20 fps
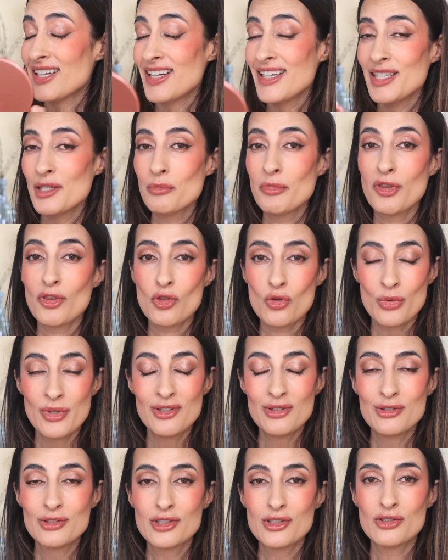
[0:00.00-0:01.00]
I am
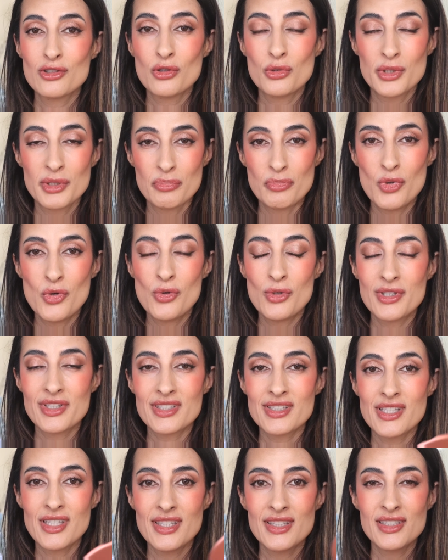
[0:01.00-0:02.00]
thrilled to
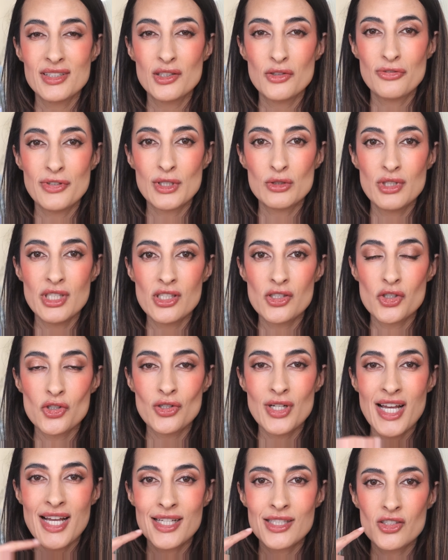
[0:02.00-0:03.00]
report that the
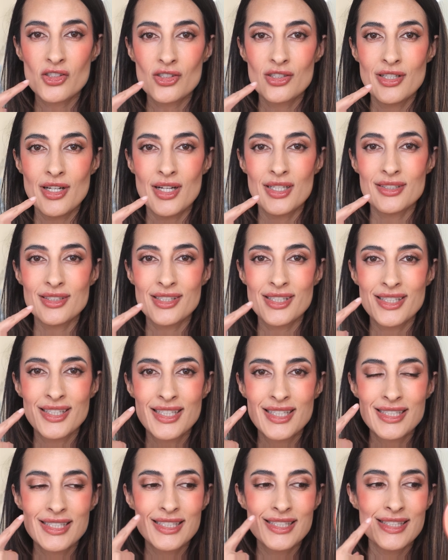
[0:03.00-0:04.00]
foundation has not
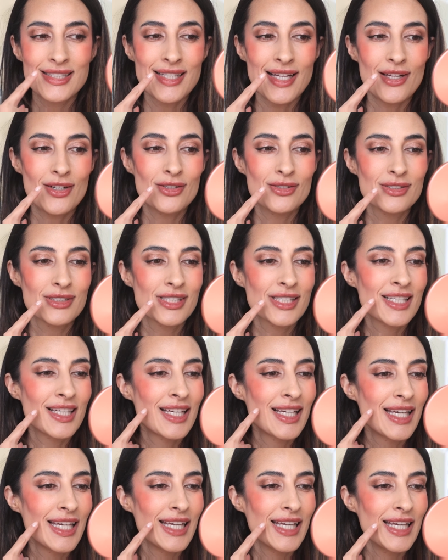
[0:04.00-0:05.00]
settled
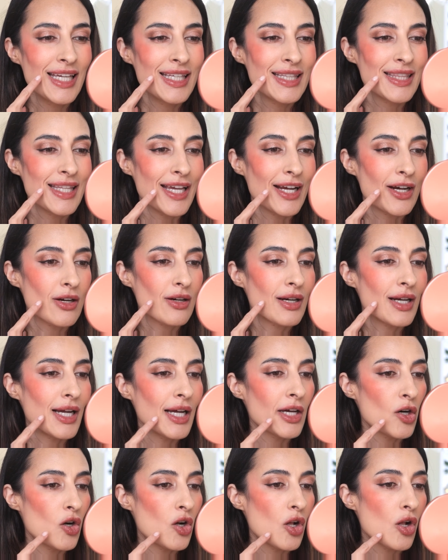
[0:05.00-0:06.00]
in there
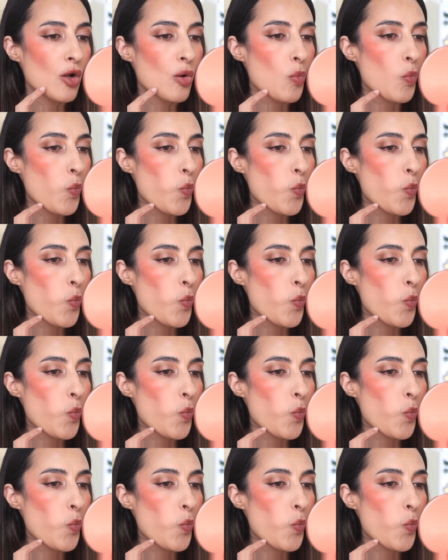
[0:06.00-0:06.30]
at all.